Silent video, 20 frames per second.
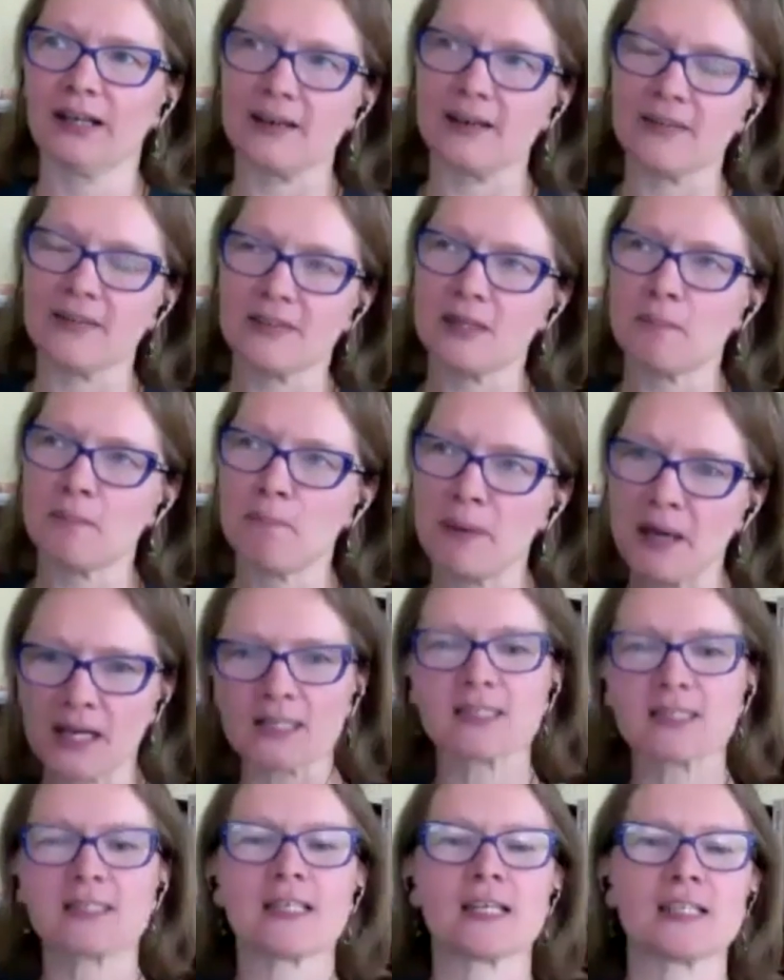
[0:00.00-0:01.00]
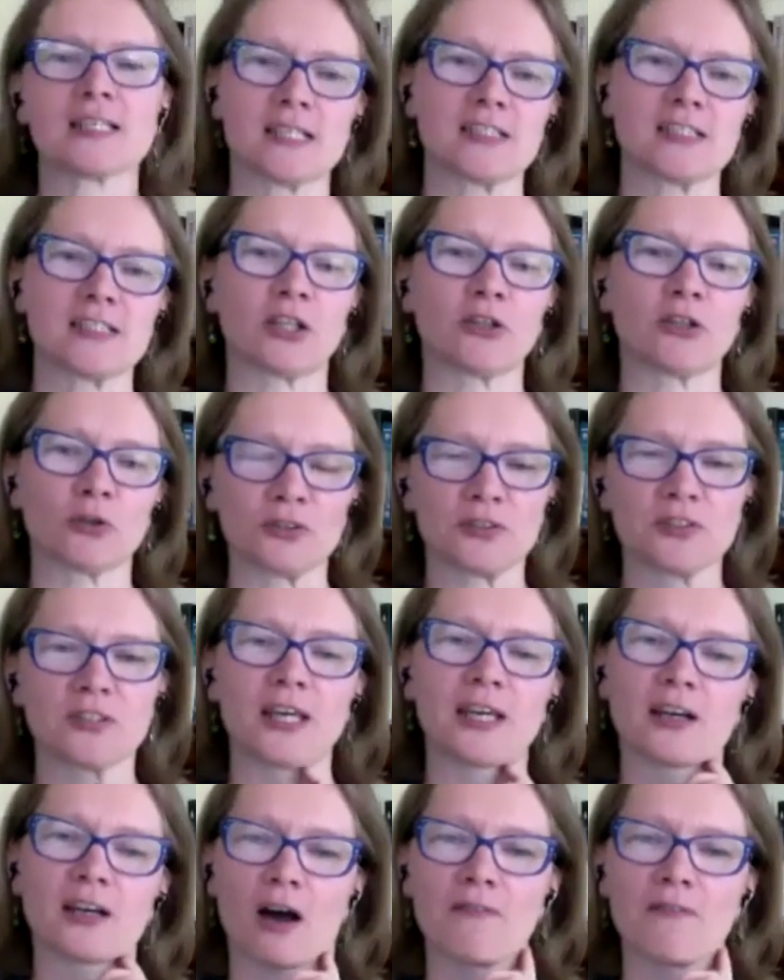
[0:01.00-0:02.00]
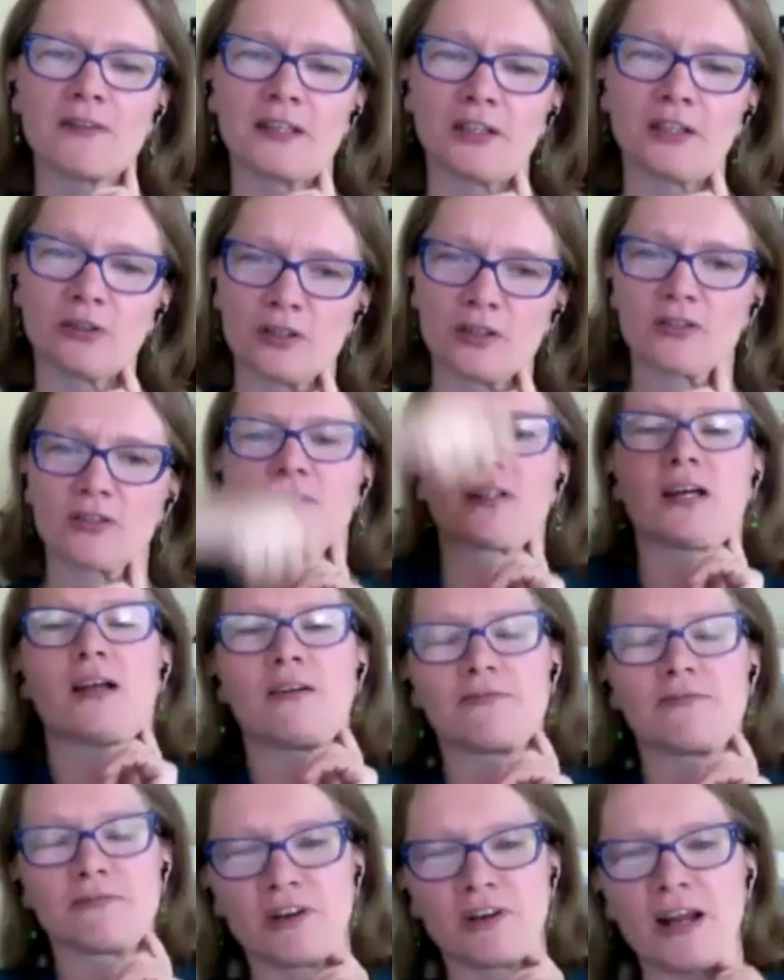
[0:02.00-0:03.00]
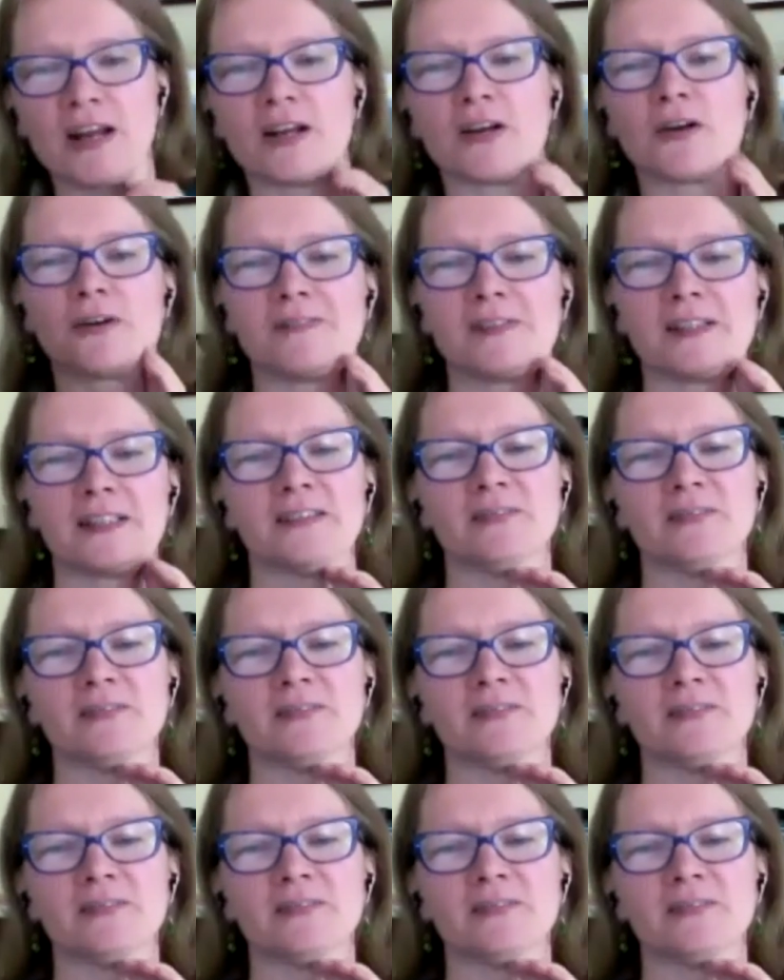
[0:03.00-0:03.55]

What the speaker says: the biggest distance that you can think of that you can kind of crane it over?